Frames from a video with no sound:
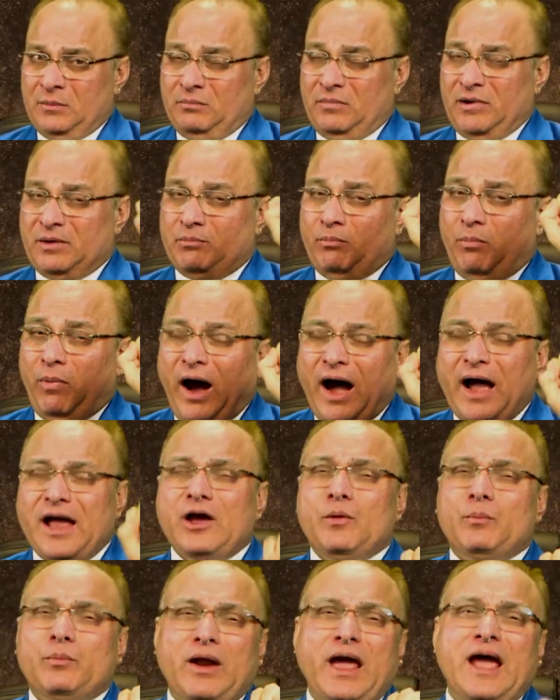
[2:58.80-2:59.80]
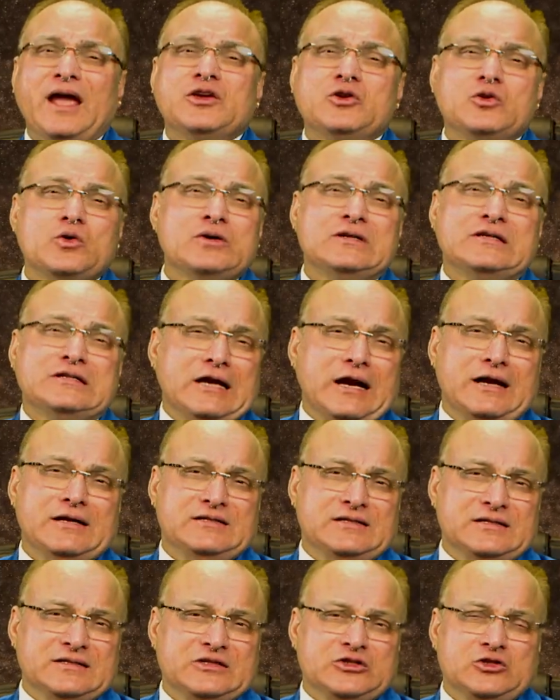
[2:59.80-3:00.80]
But by applying your
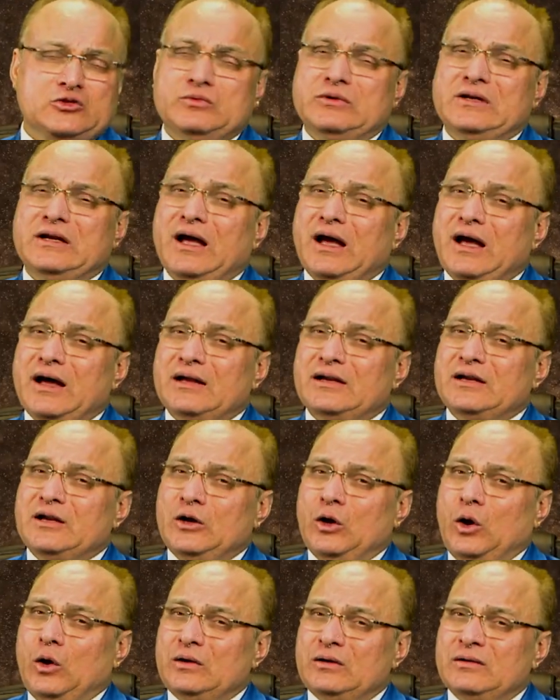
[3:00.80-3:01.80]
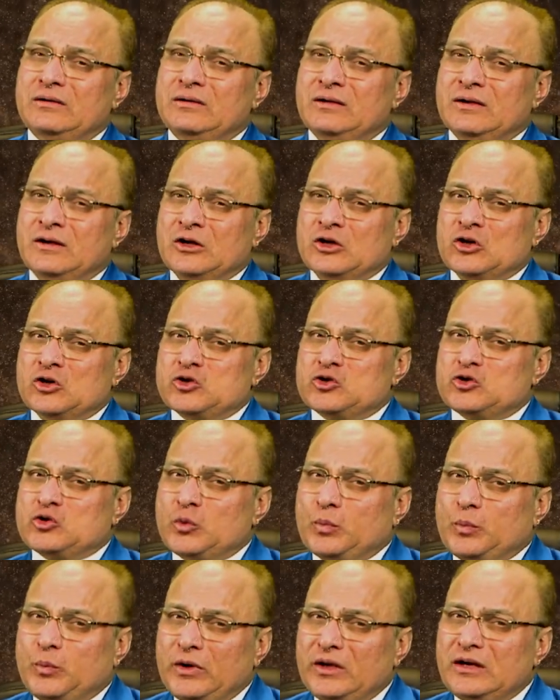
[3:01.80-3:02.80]
intelligence, you will earn a lot.
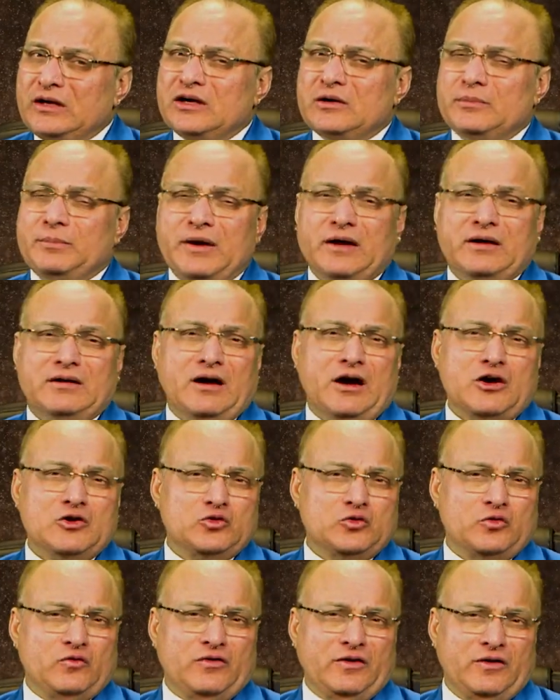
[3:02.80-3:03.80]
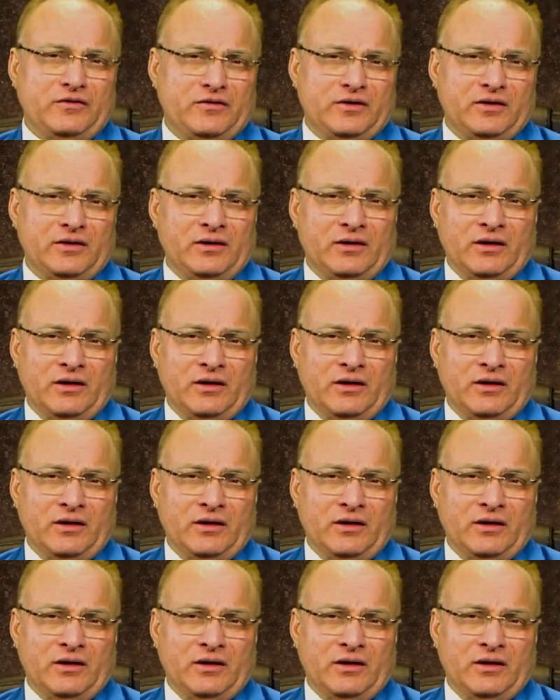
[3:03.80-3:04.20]
Superior may grant you favor.